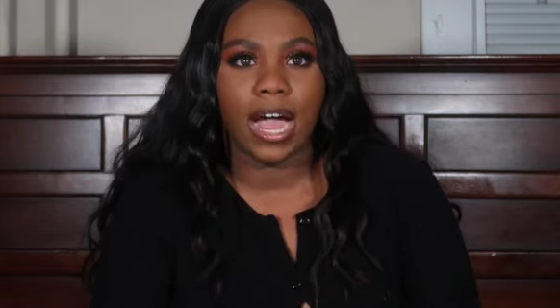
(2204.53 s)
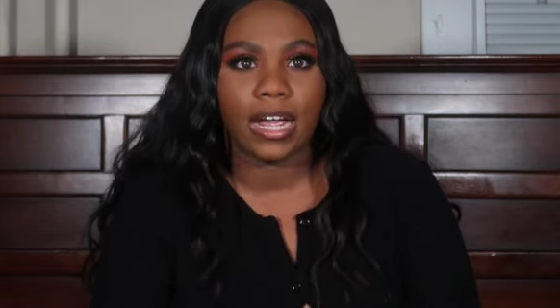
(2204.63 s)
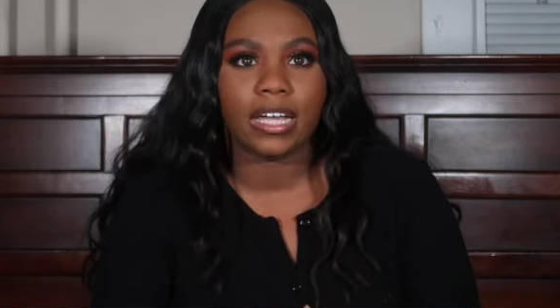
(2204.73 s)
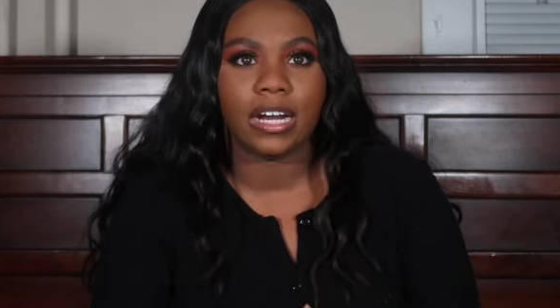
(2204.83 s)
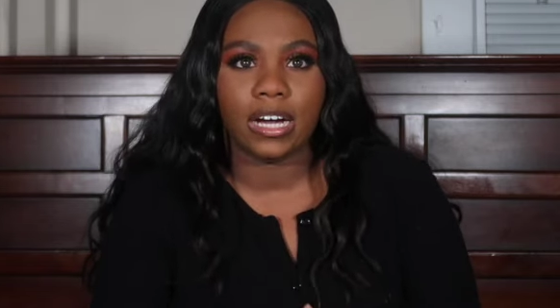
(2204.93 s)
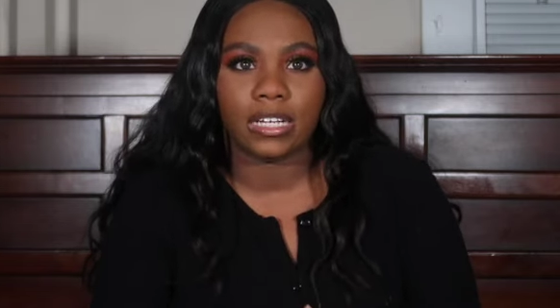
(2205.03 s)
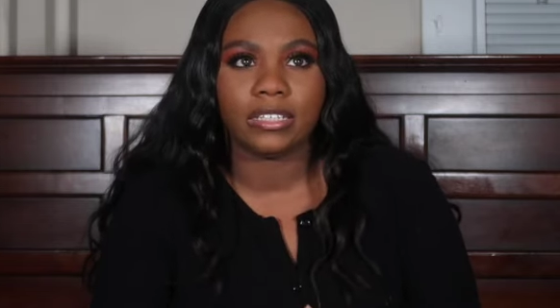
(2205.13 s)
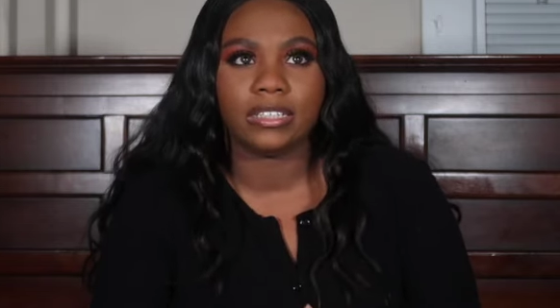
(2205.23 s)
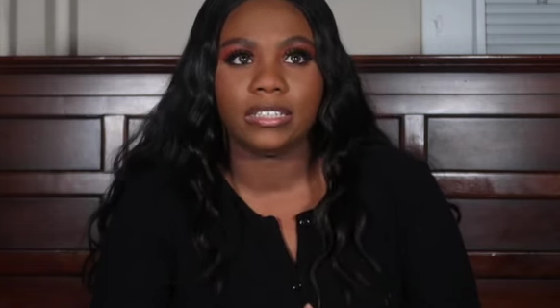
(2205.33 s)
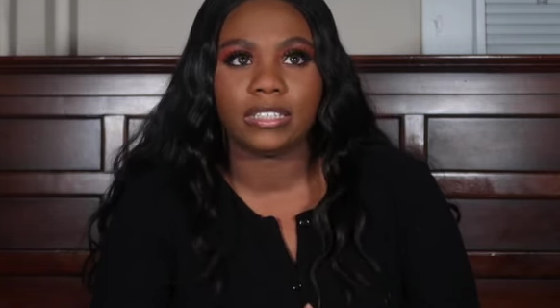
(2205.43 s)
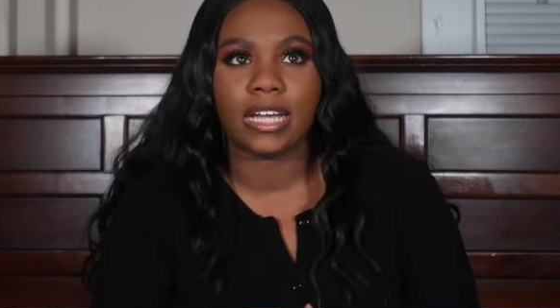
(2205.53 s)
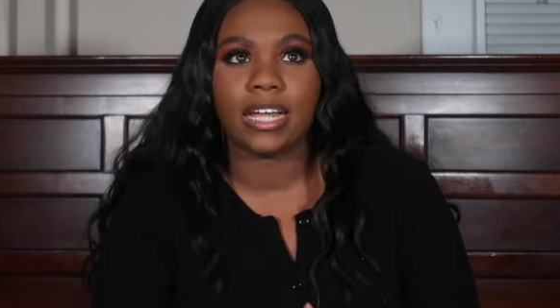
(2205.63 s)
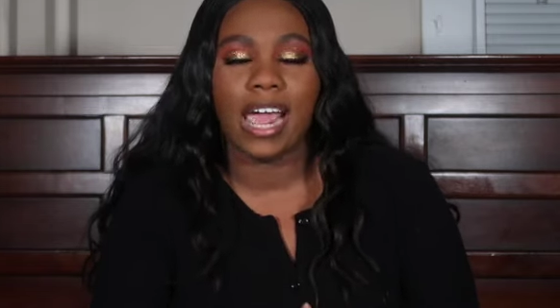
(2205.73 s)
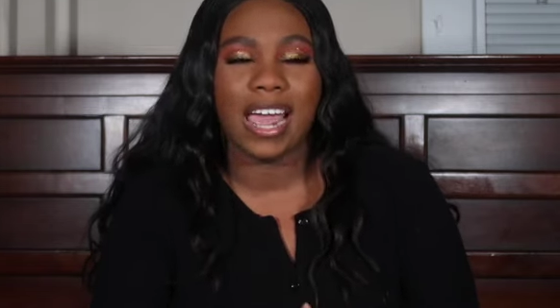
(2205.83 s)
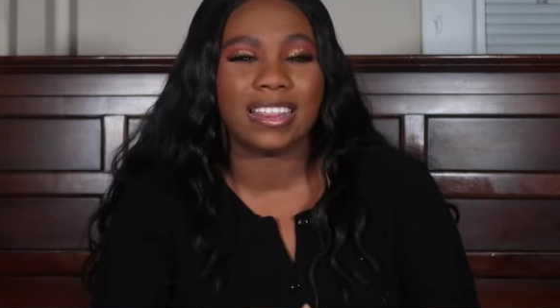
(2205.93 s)
I can honestly
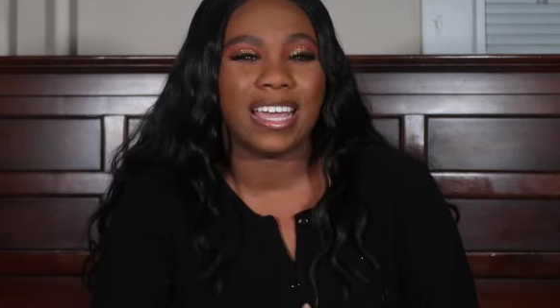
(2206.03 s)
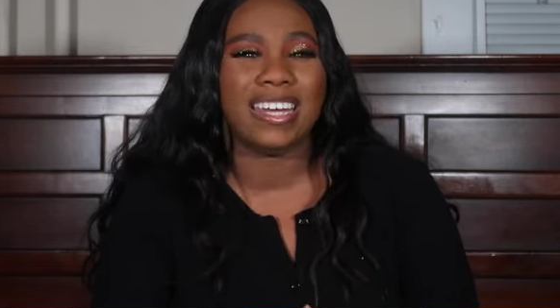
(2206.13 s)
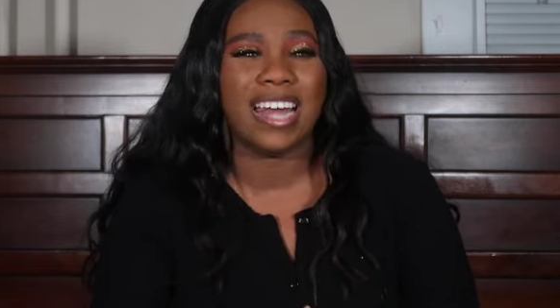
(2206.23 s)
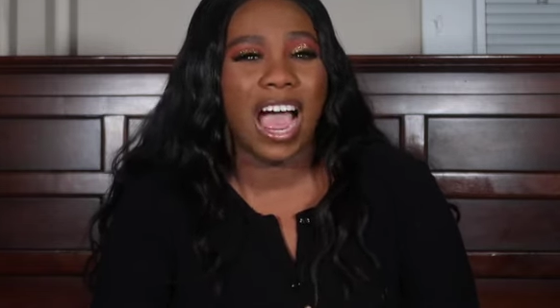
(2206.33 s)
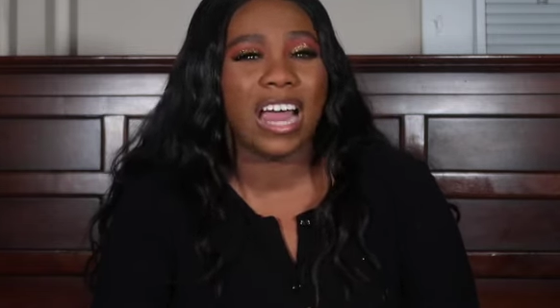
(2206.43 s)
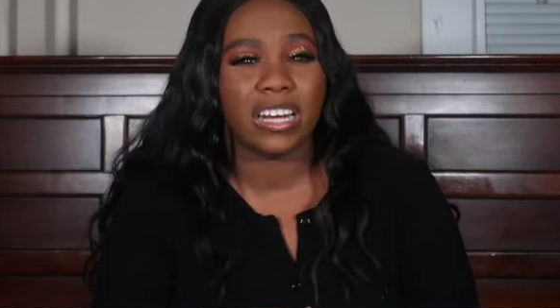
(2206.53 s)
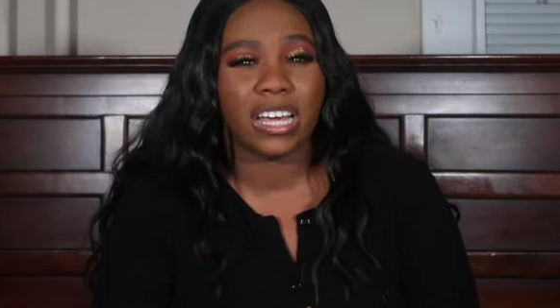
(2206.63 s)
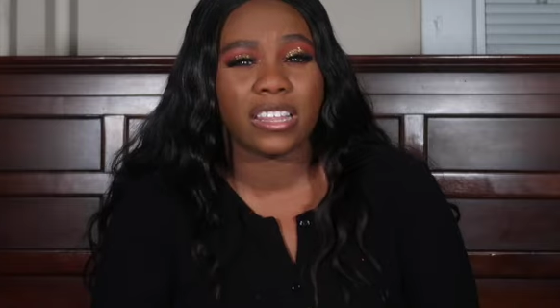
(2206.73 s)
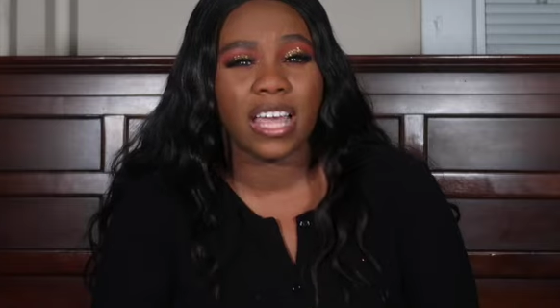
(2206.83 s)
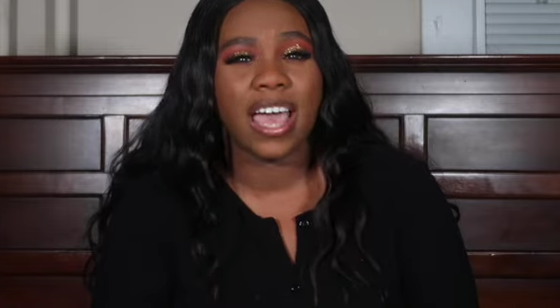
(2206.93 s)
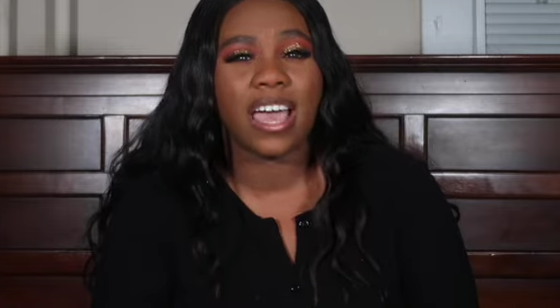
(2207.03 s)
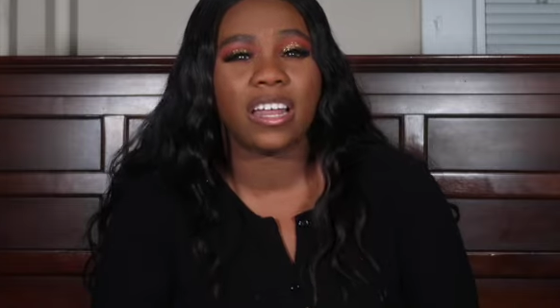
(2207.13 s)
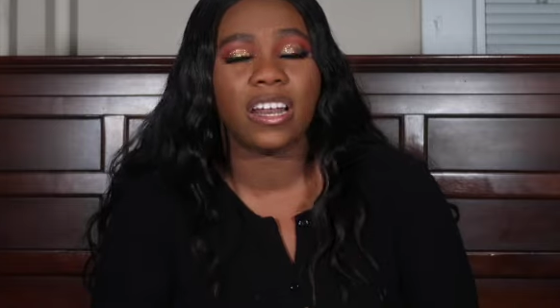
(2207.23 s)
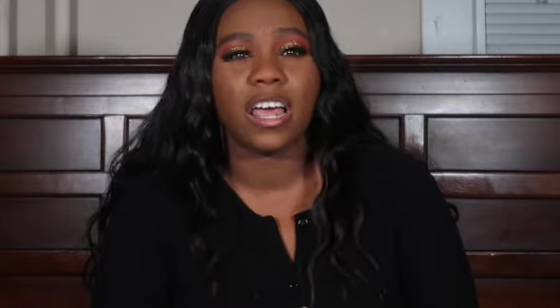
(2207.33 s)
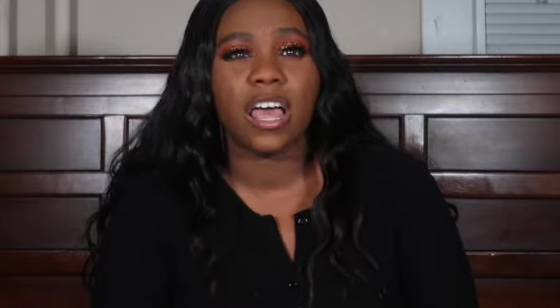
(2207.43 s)
say had they not done
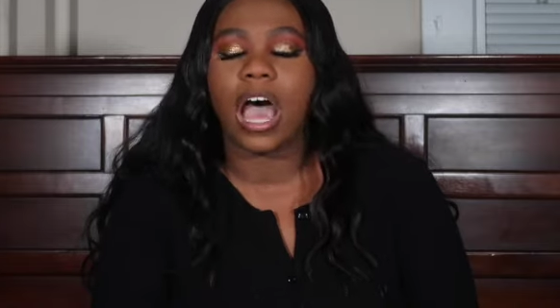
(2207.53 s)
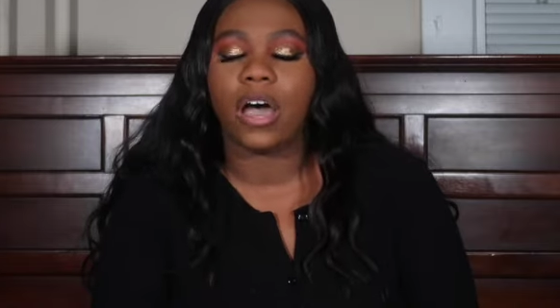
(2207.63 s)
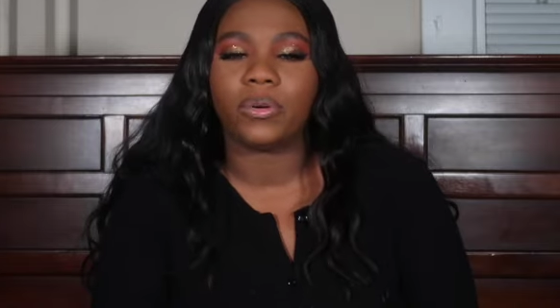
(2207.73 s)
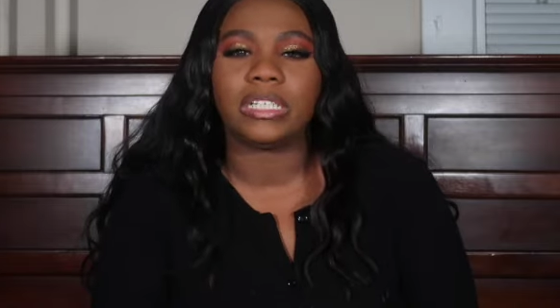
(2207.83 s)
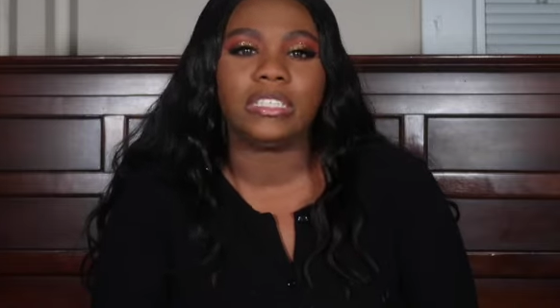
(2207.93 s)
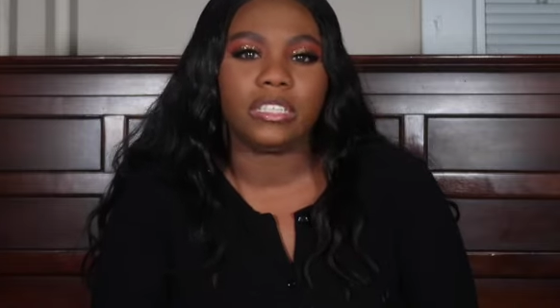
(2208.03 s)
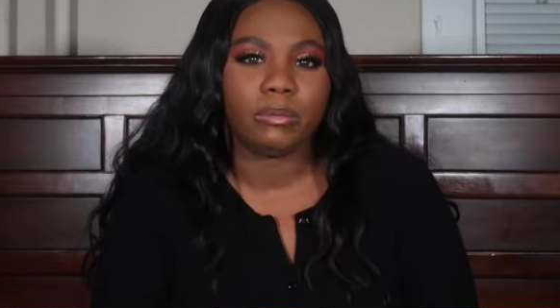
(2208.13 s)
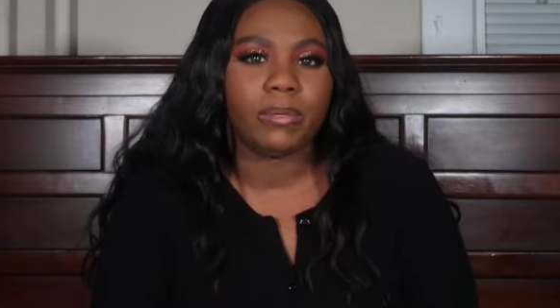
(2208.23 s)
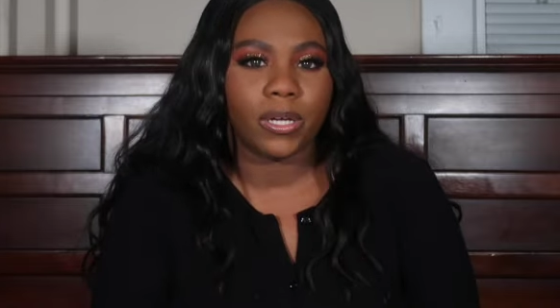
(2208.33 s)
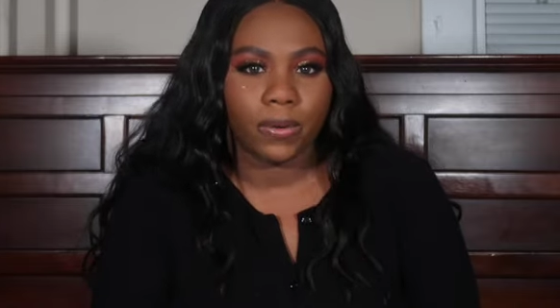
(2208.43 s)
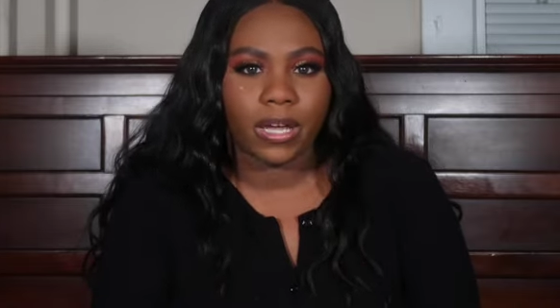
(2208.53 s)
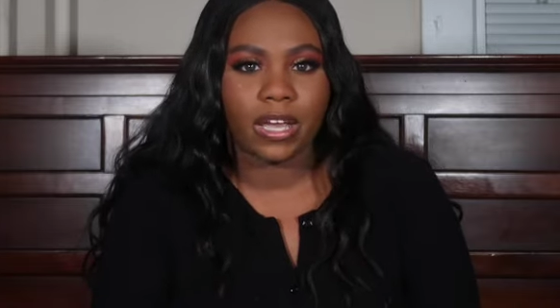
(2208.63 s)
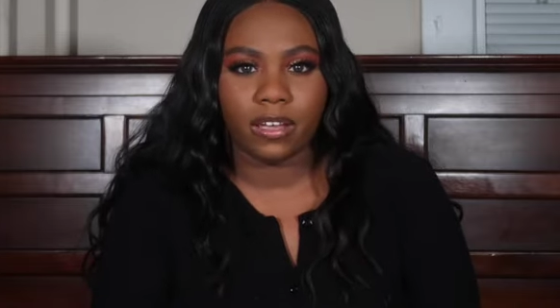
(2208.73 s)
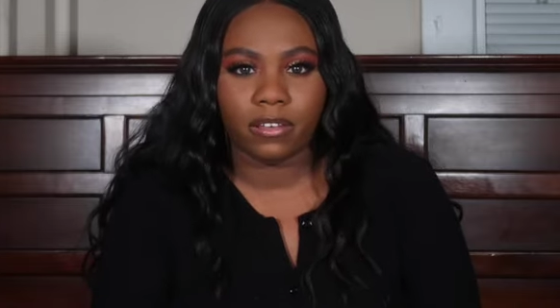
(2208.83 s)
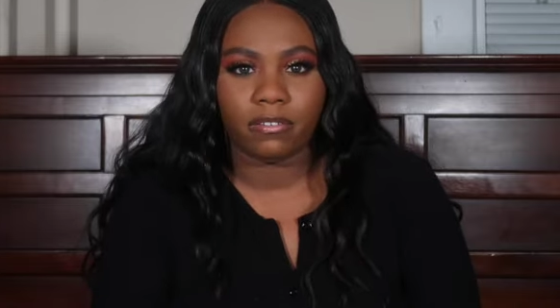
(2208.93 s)
that, I would still be okay.